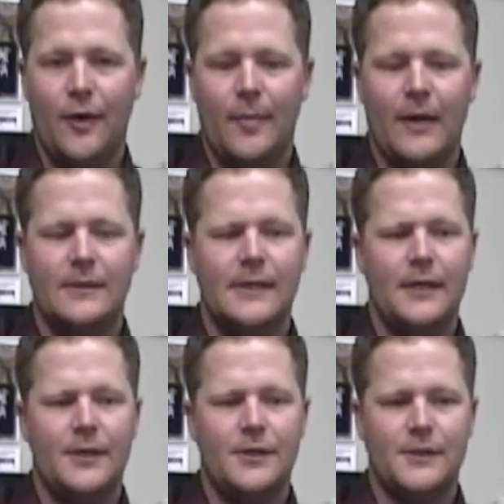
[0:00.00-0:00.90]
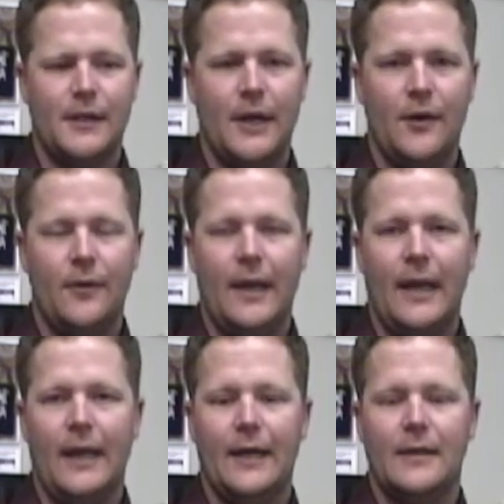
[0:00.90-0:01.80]
about 10 years ago
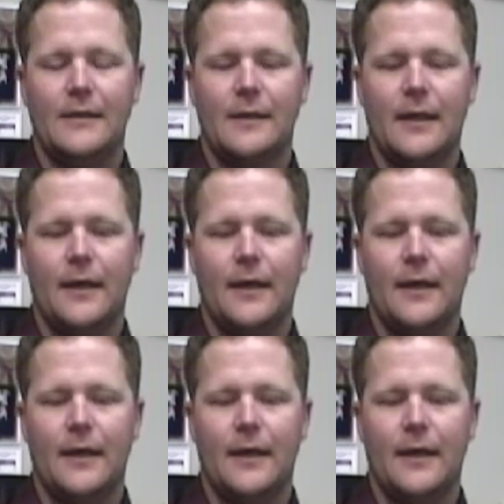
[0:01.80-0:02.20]
and